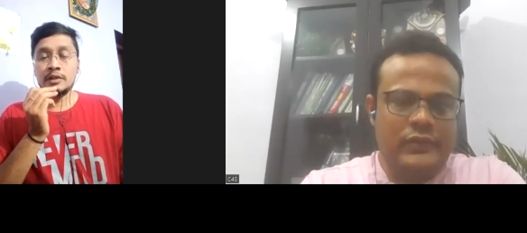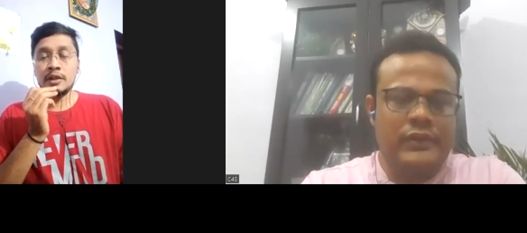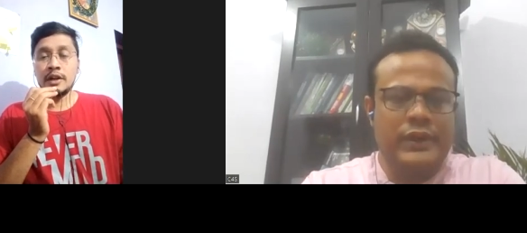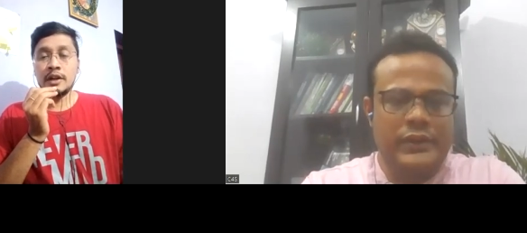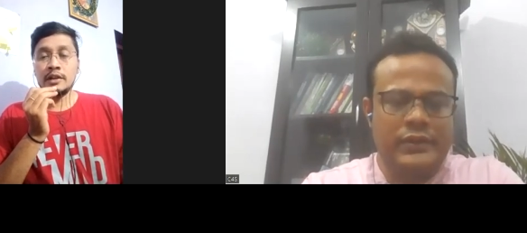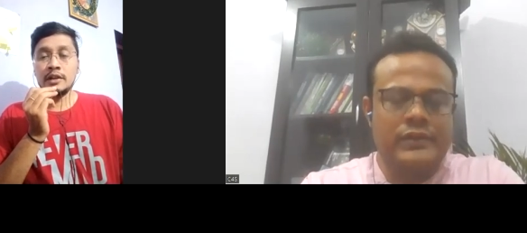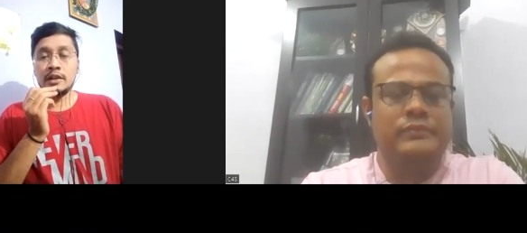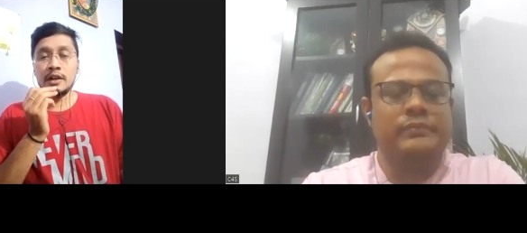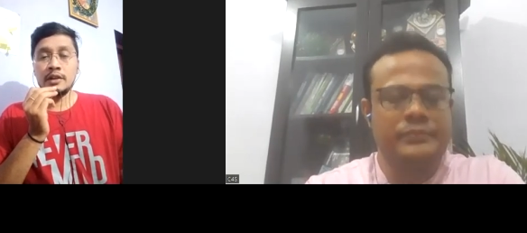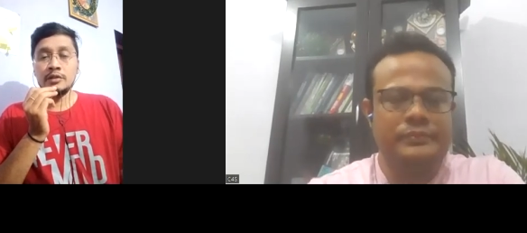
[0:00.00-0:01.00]
Speaker 1: and uh, right.
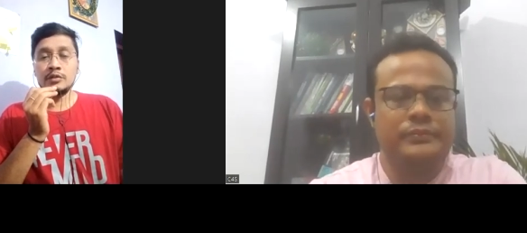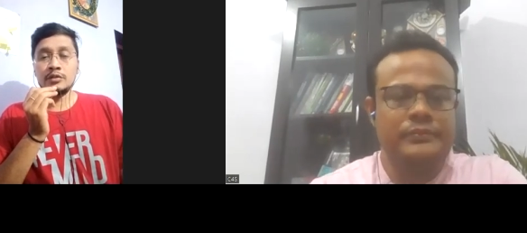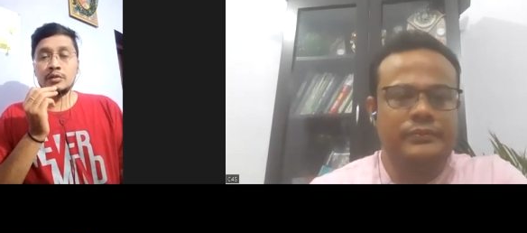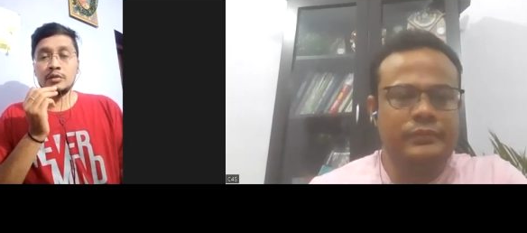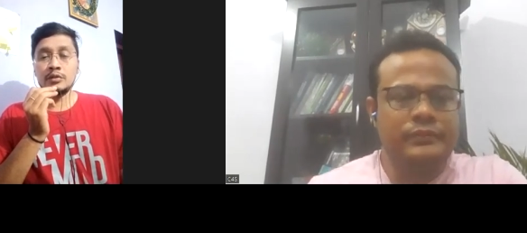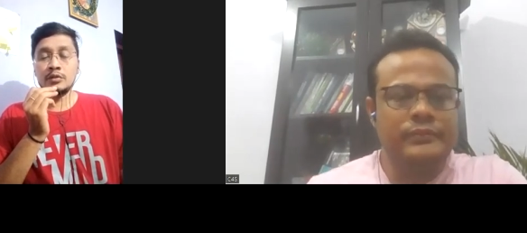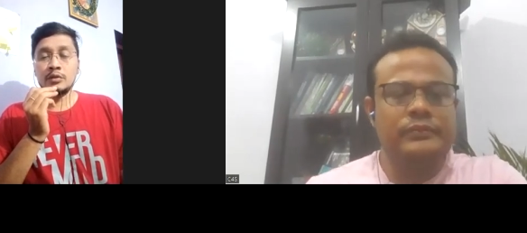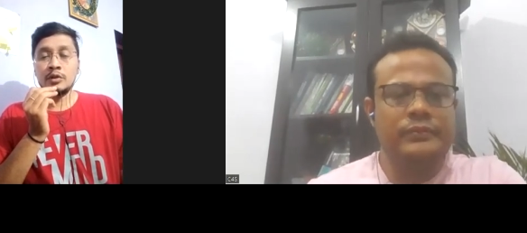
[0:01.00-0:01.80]
I used to